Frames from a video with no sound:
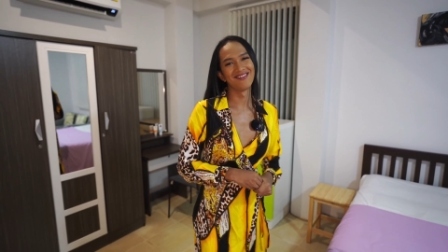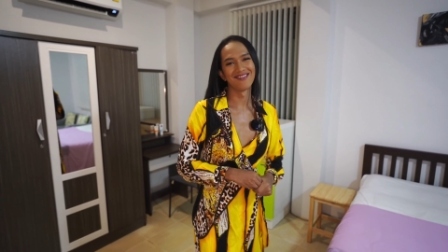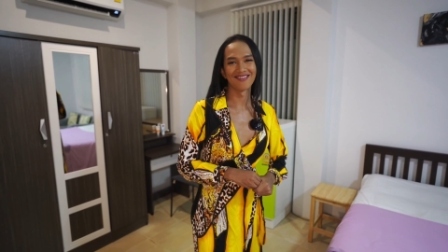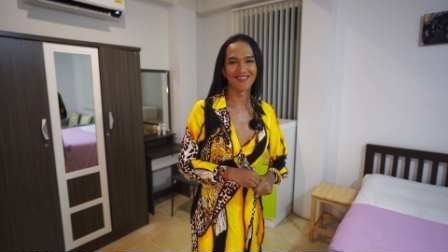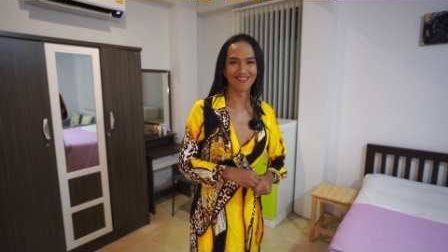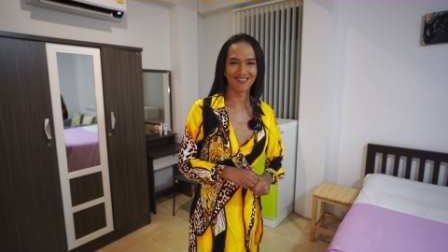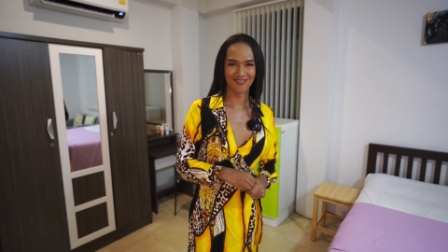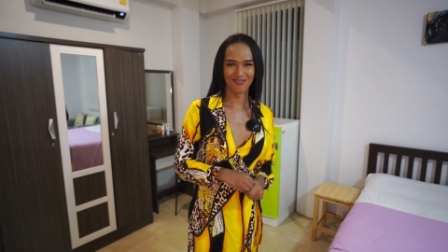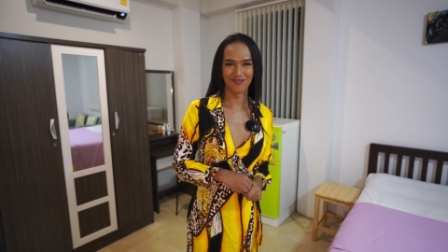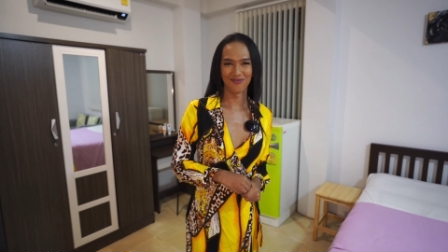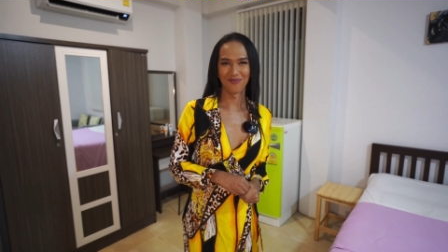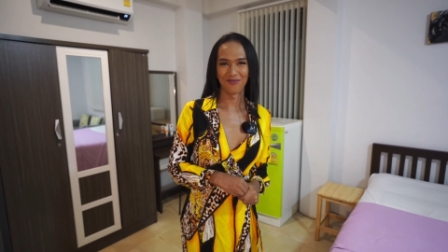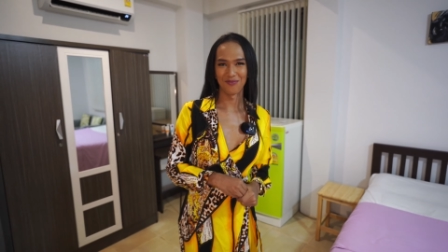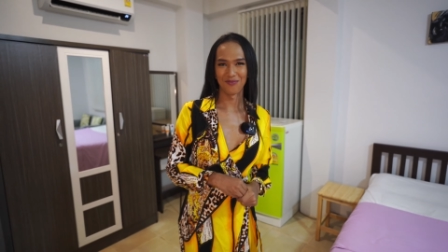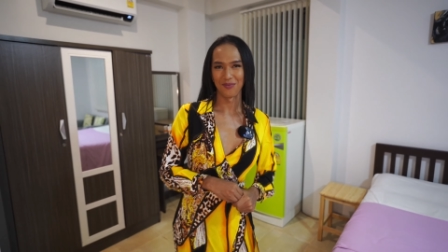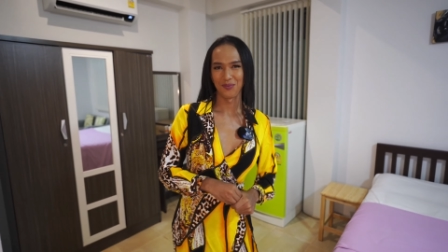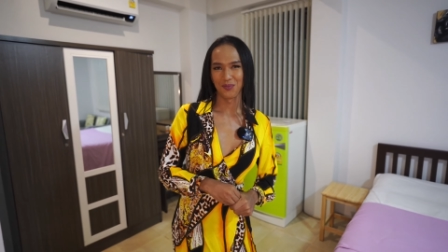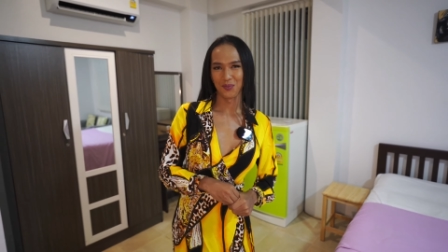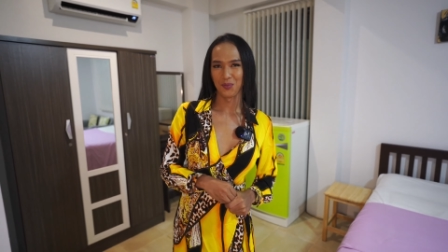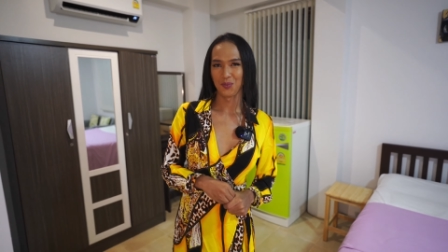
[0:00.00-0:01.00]
so the temperature
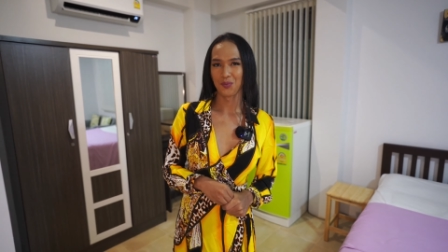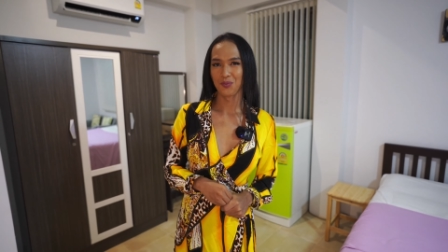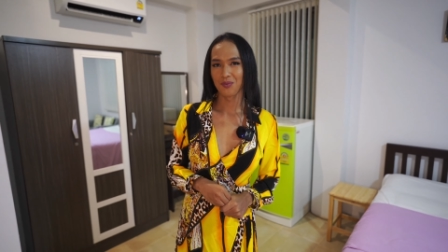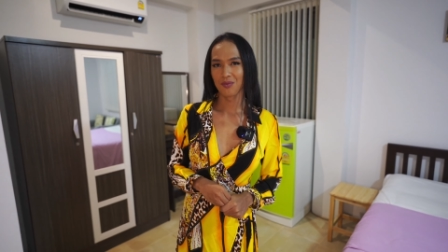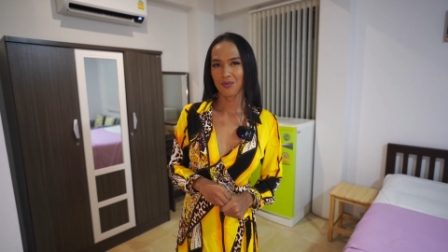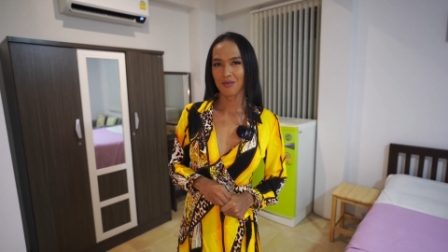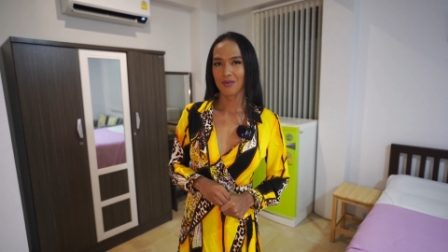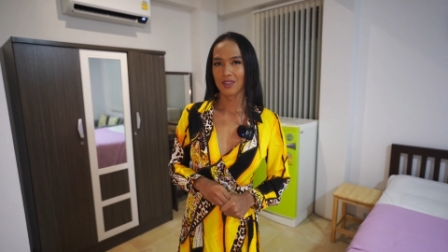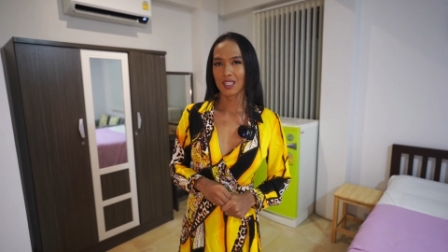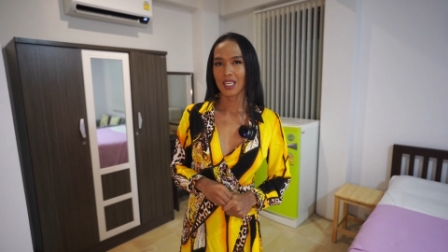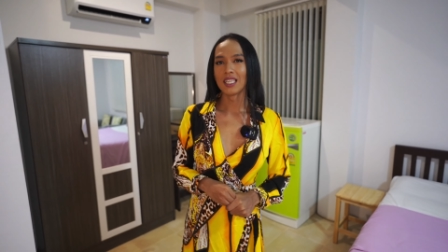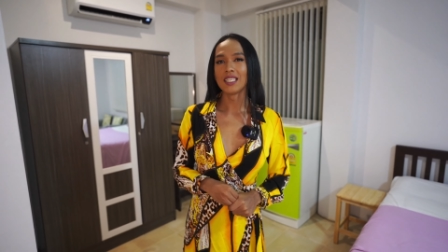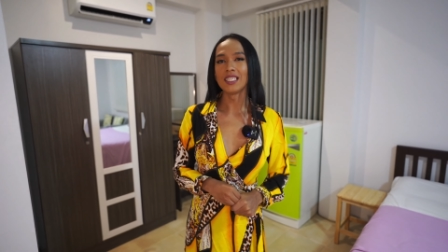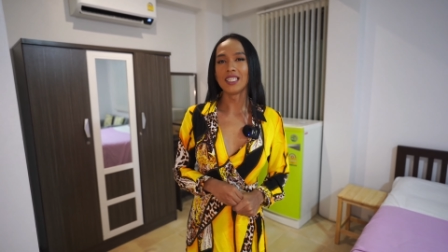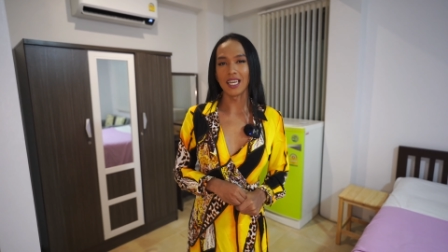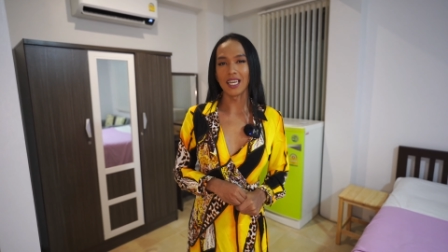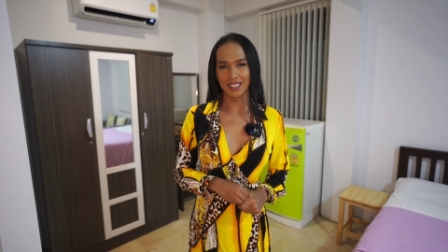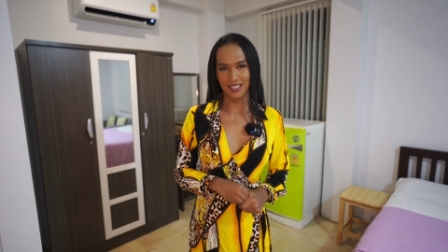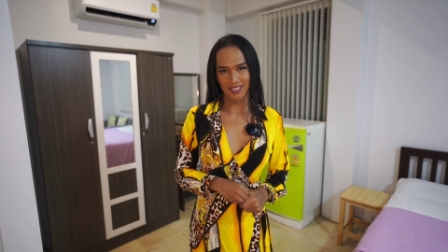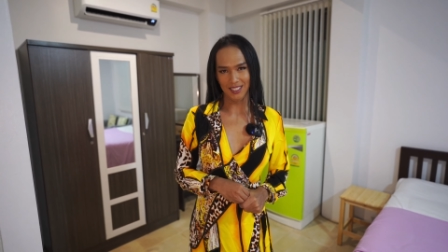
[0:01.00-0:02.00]
is really important.
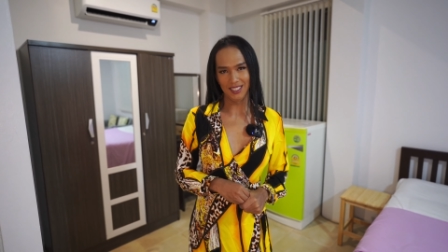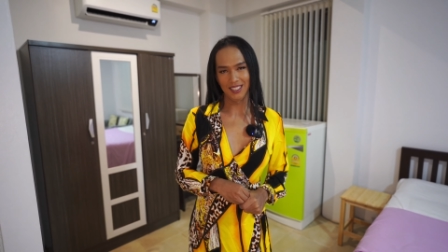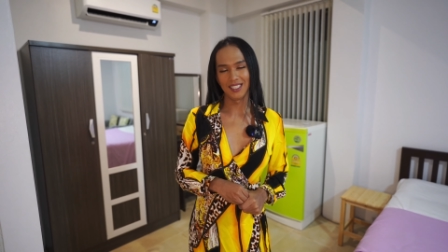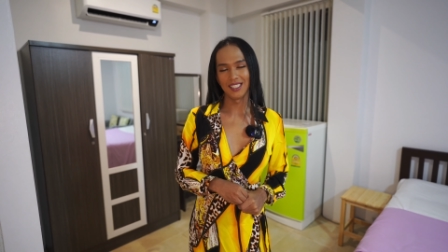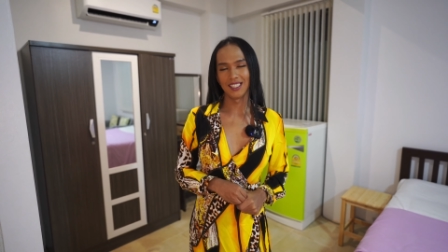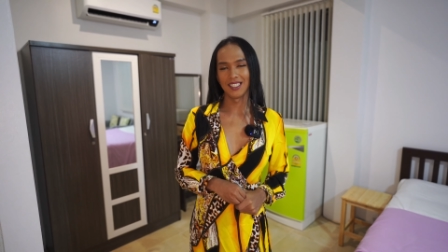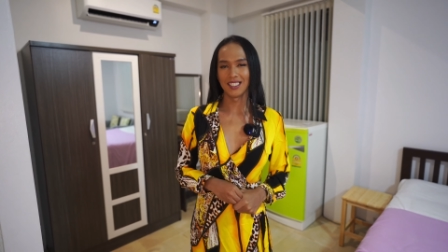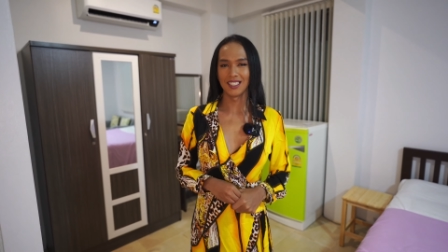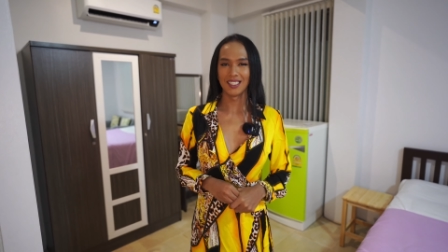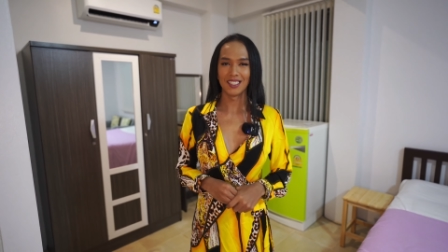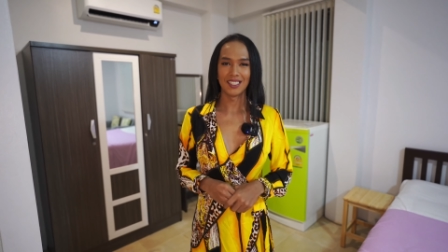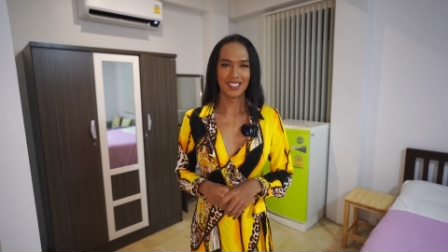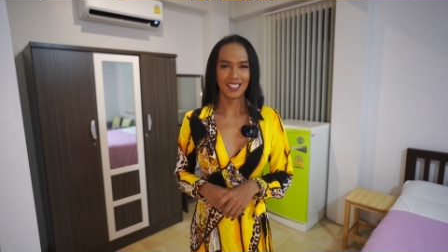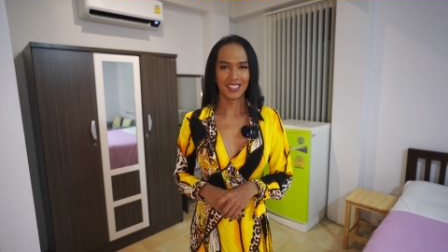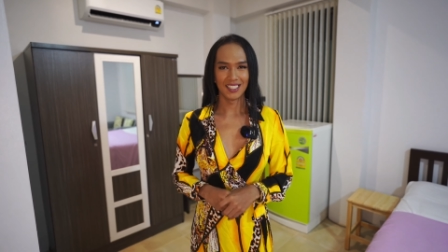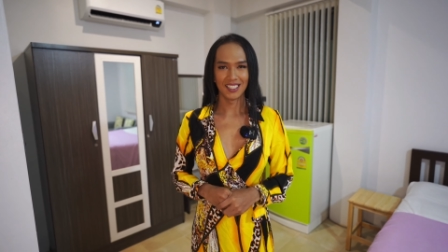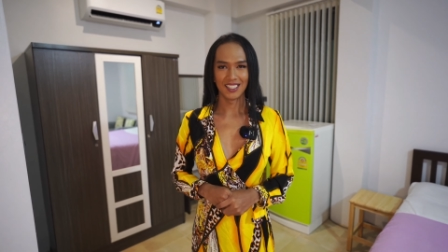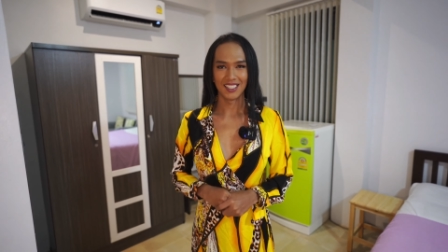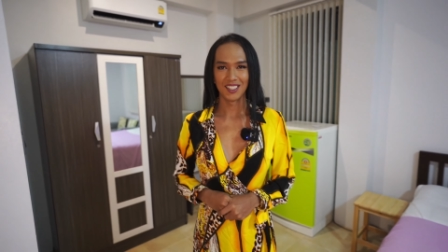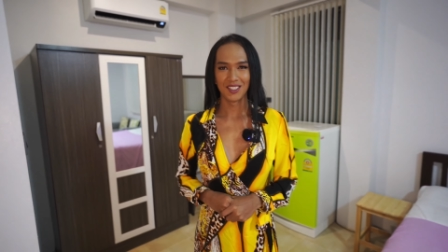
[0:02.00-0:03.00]
Yes.
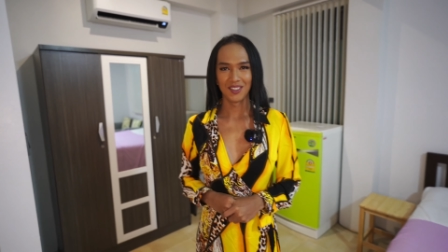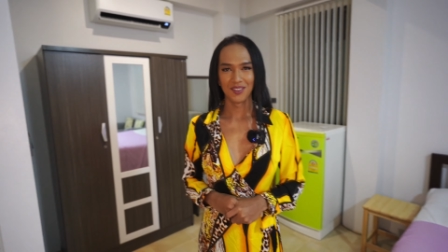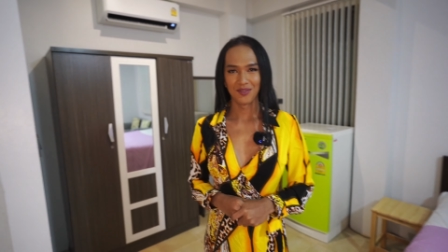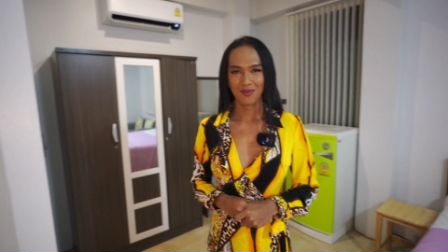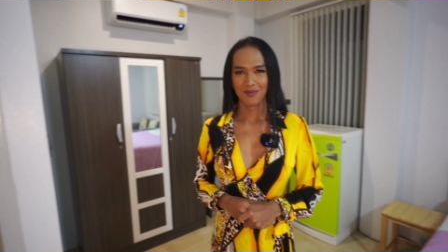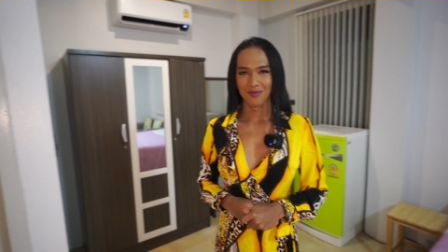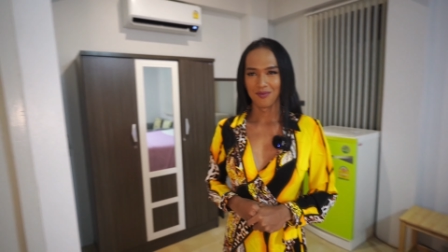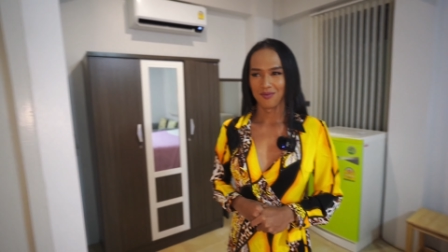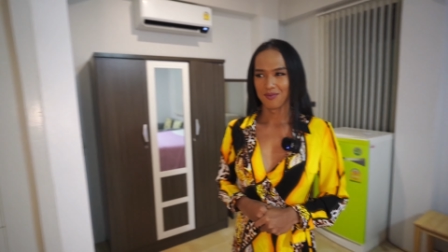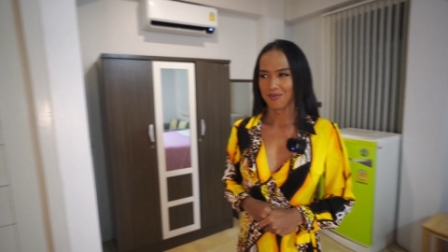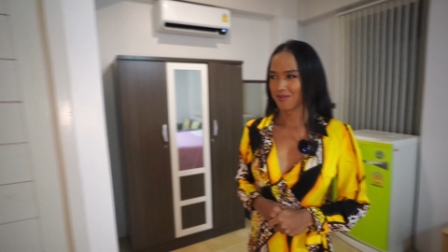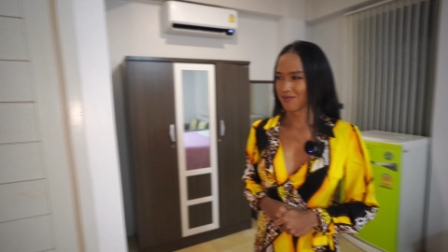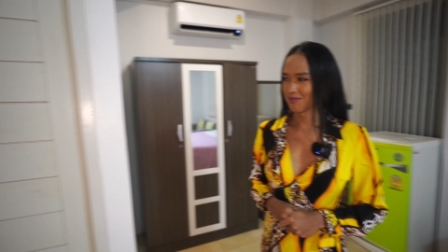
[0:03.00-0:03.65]
Okay. And your